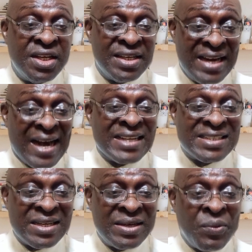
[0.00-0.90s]

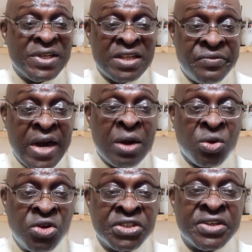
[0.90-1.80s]
there were several
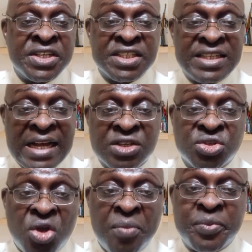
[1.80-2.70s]
countries that
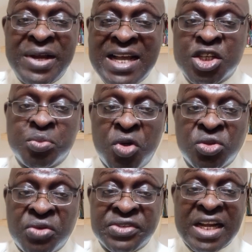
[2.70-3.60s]
stopped
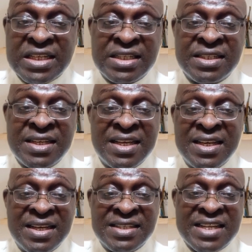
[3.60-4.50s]
export of certain
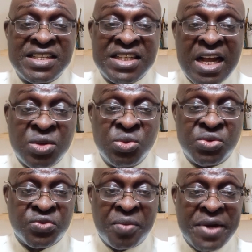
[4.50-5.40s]
essential
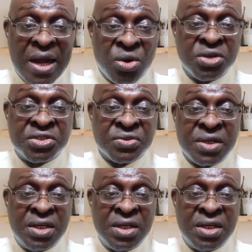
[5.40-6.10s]
goods from their country.